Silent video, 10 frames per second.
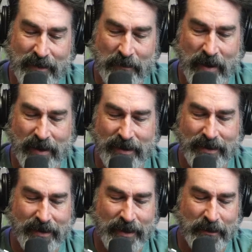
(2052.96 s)
I'm not
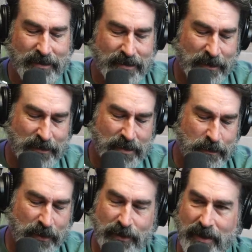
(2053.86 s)
gonna. It was a
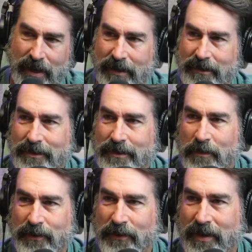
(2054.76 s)
special night. It was a
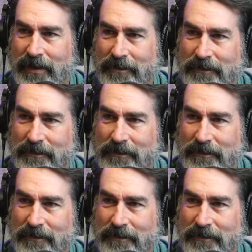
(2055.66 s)
special night.